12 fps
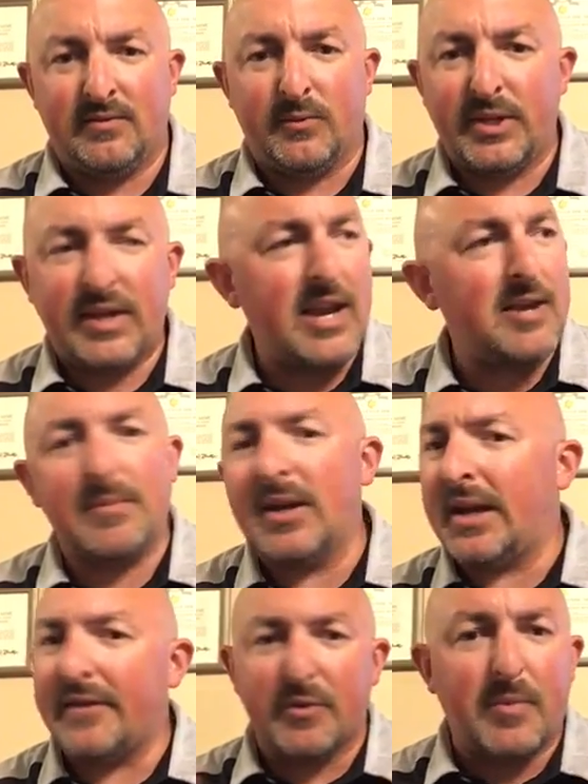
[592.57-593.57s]
We can't
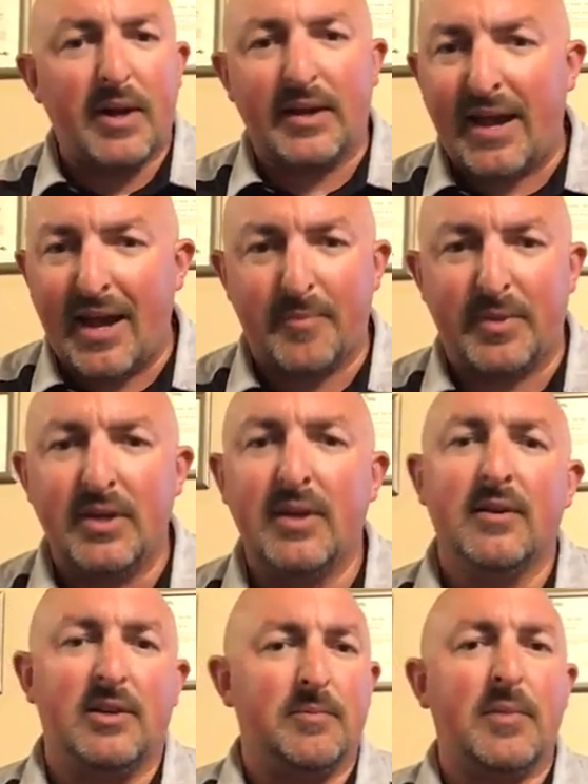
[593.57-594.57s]
make everybody happy.
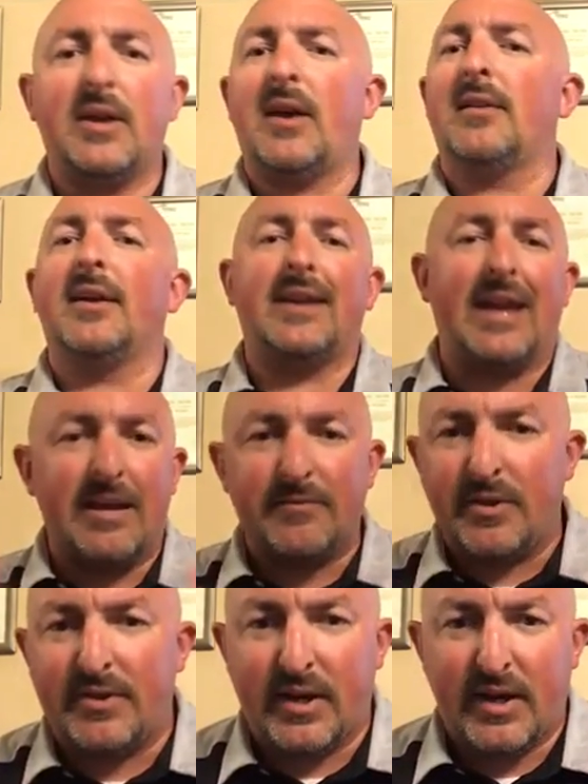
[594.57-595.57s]
You may not like
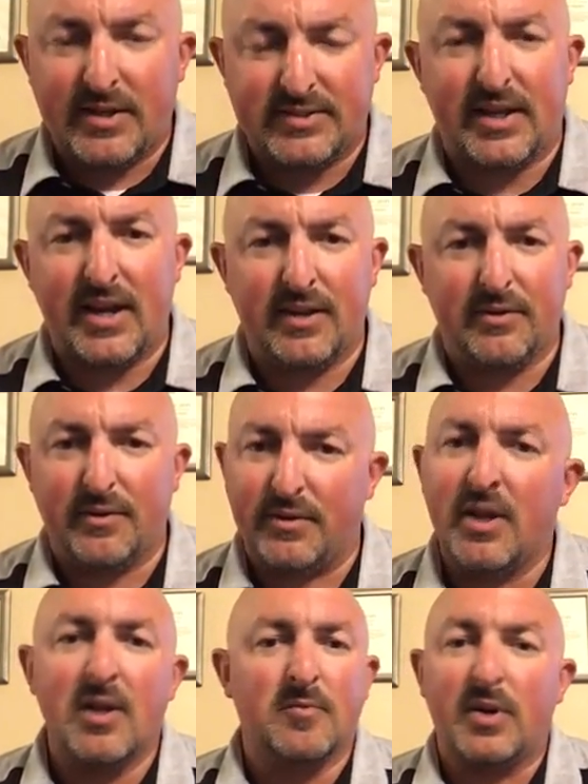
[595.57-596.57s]
everything I stand on,
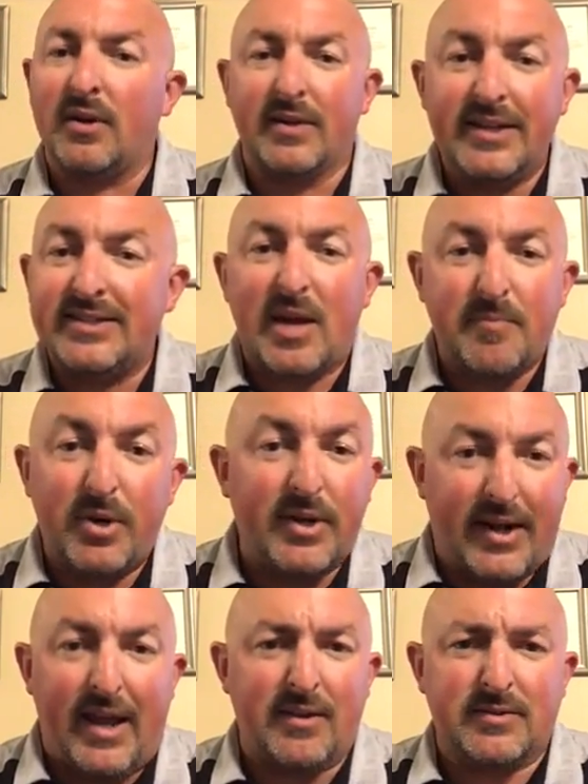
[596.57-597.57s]
but at least I put
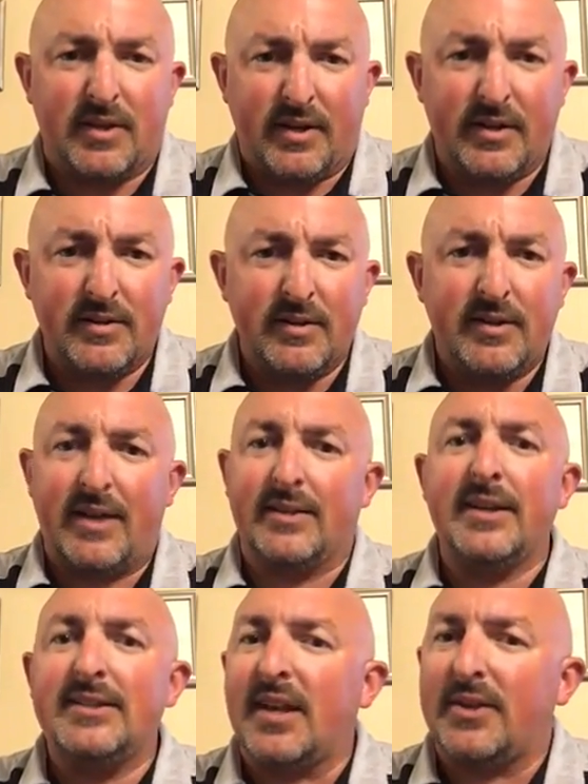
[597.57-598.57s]
it out there. At
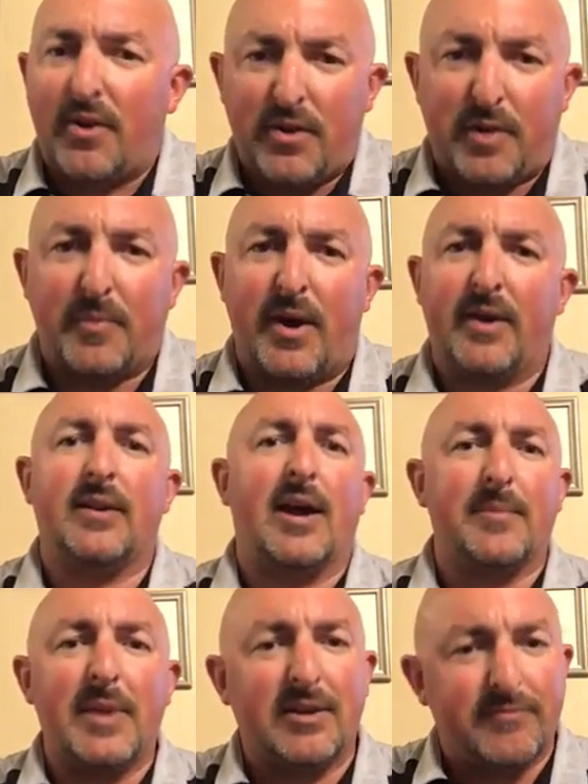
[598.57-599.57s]
least I talk about it.
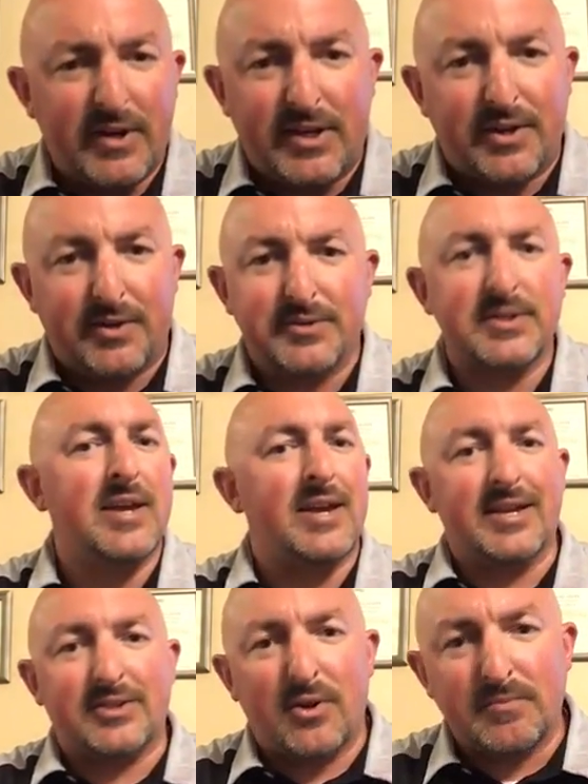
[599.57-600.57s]
I make videos.
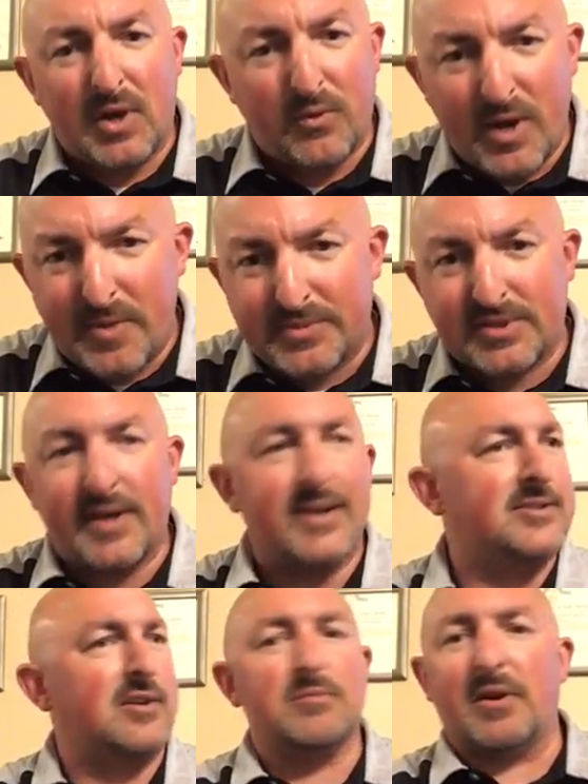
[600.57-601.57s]
It's on my website.
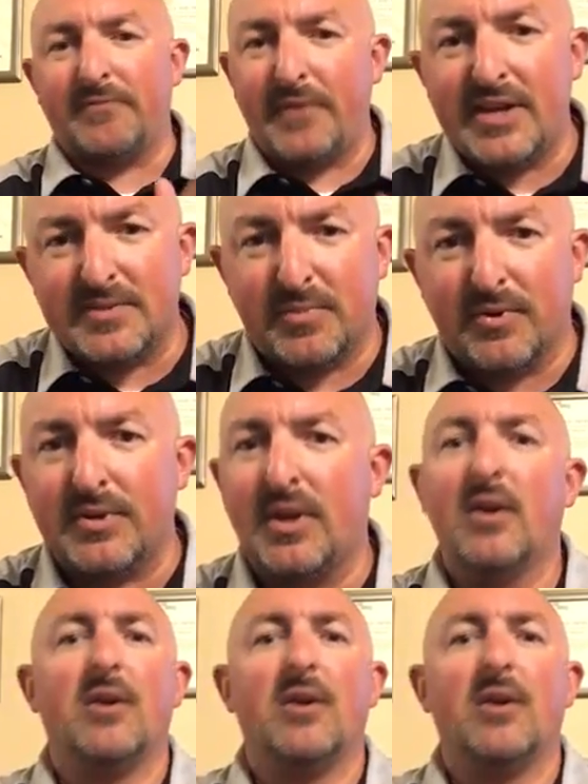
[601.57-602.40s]
It's on my Facebook.